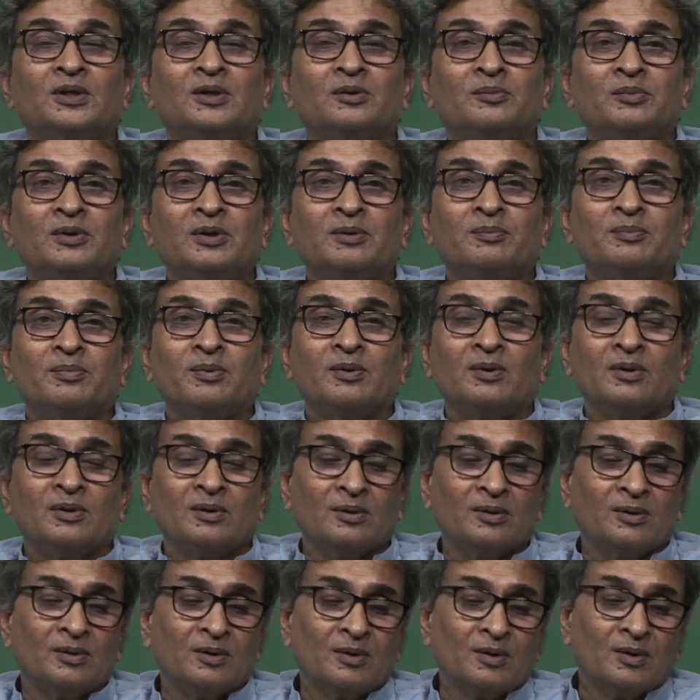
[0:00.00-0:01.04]

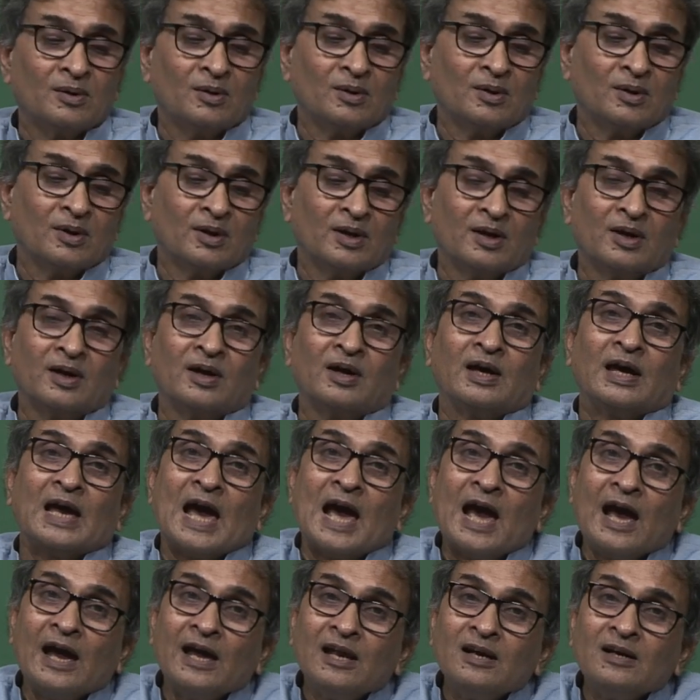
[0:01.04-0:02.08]
people
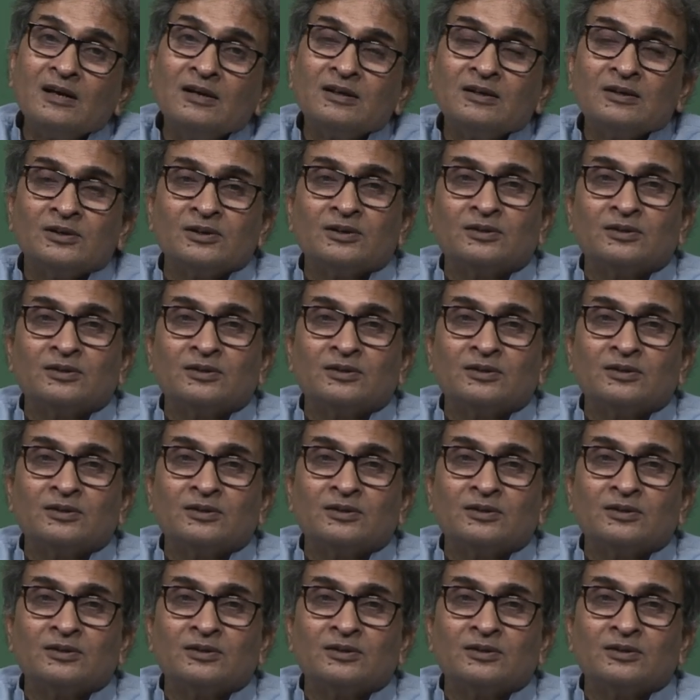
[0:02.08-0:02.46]
can